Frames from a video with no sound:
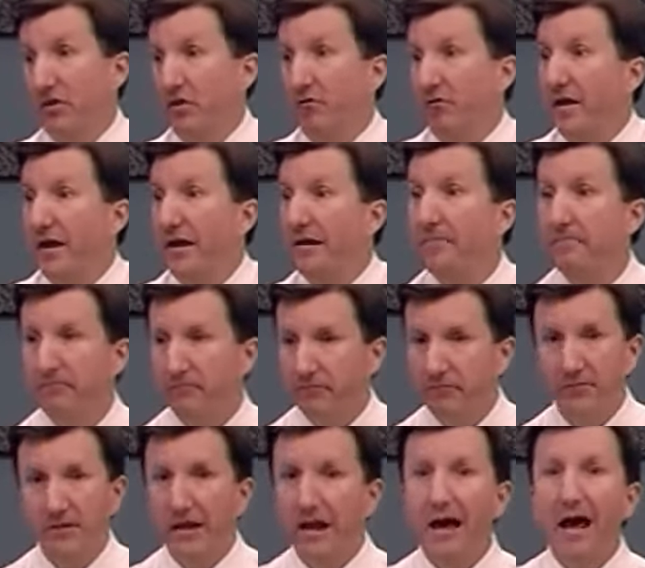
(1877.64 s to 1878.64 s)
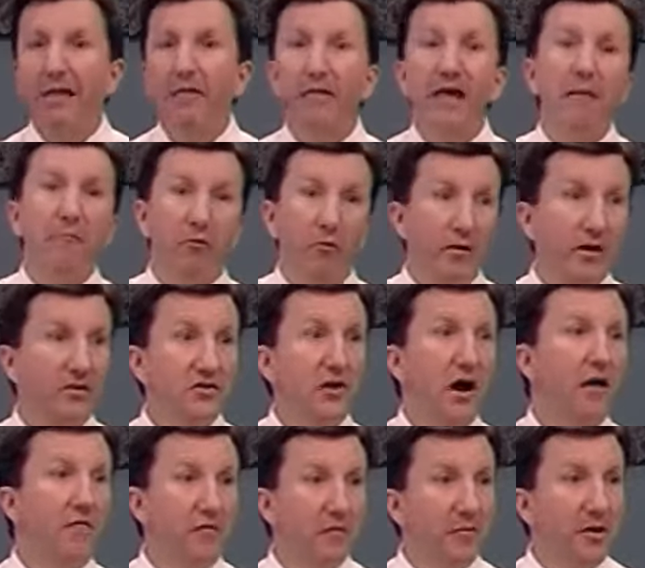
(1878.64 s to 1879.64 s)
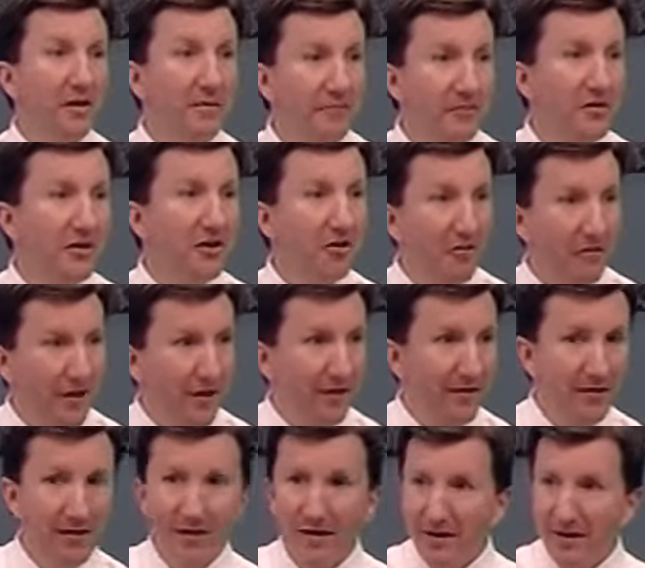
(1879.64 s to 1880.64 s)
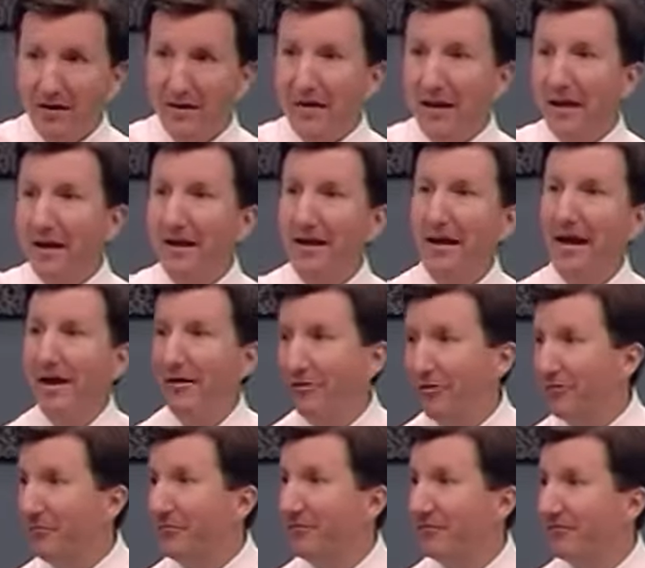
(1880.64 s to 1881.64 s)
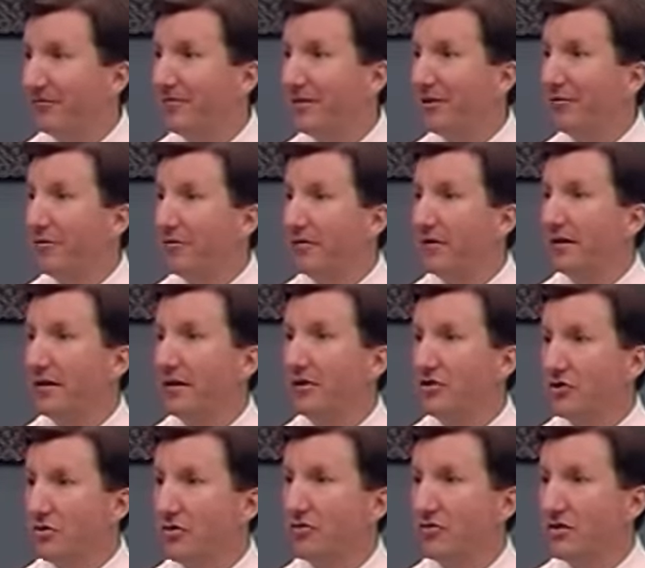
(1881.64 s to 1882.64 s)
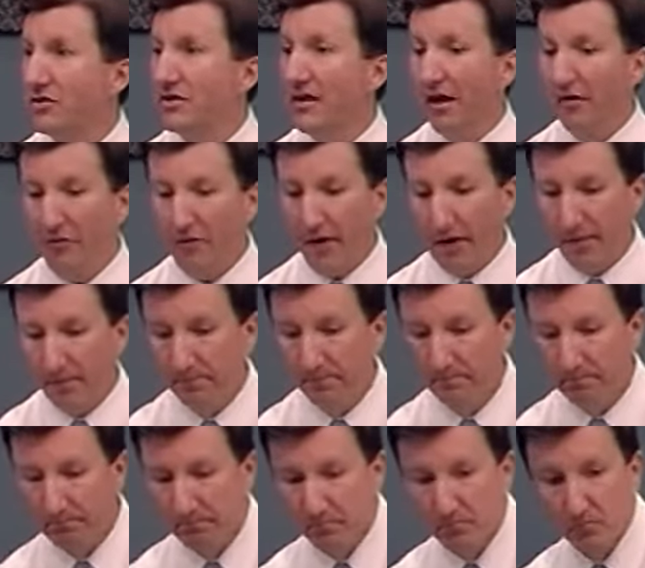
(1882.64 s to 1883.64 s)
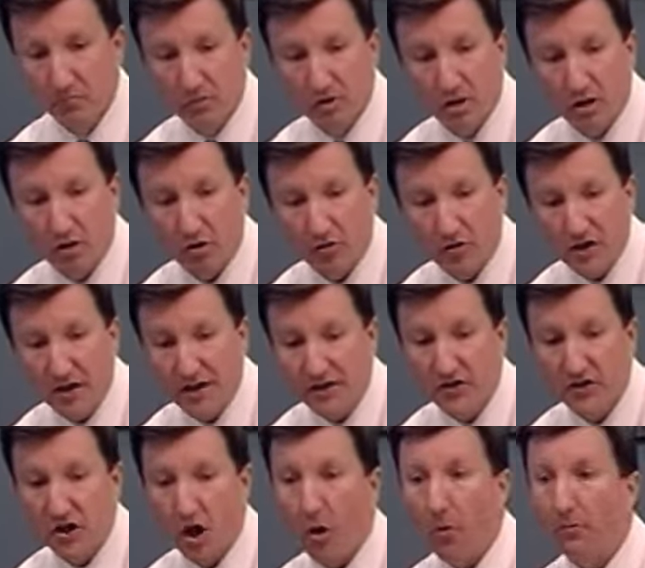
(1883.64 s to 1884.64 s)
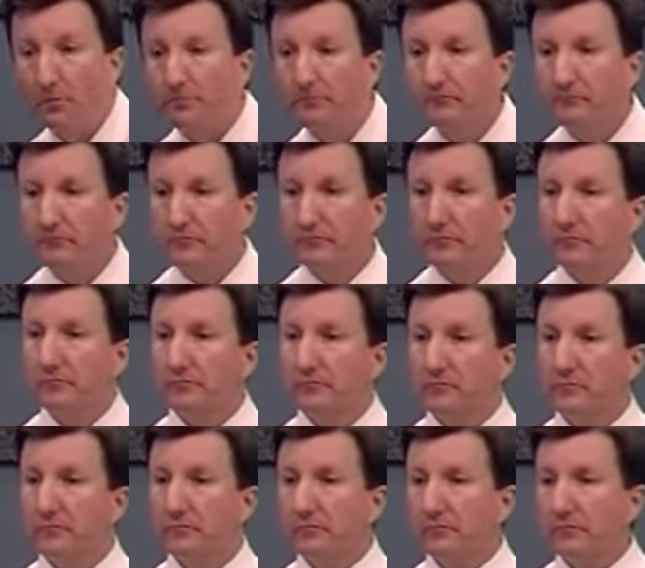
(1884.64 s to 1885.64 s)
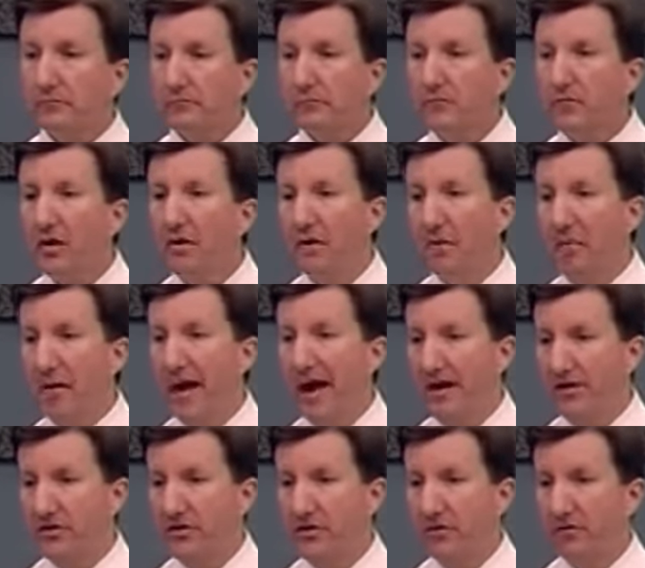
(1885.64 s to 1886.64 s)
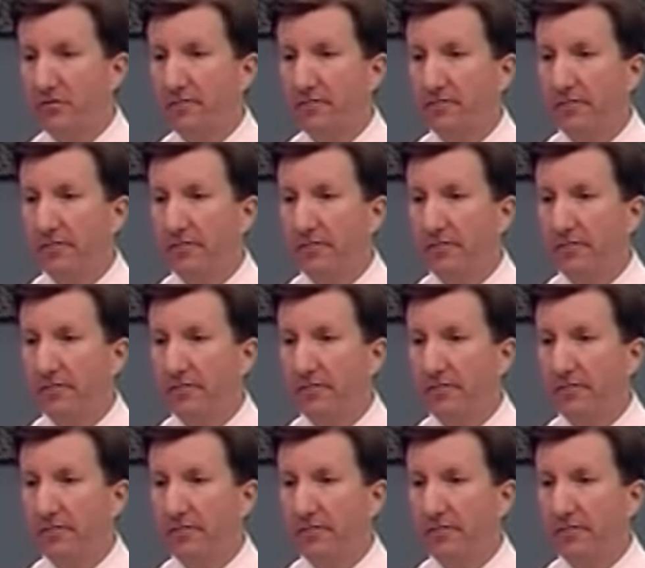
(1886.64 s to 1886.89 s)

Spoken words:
they, at that point, it's off of me. They can handle their affiliate churches out there. Okay, so the pastor